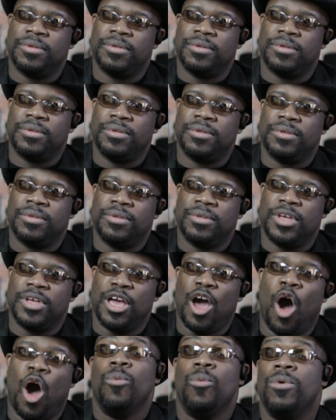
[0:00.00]

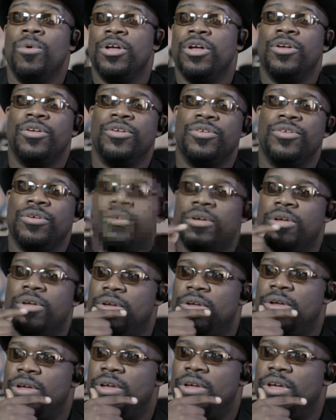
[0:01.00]
It's Mortal
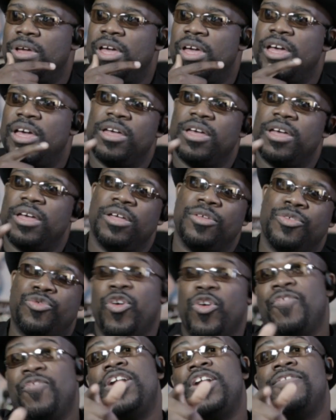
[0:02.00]
Kombat,
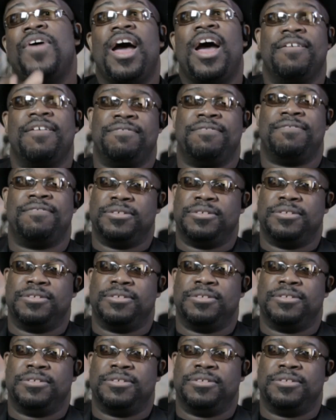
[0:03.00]
Street Fighter 5.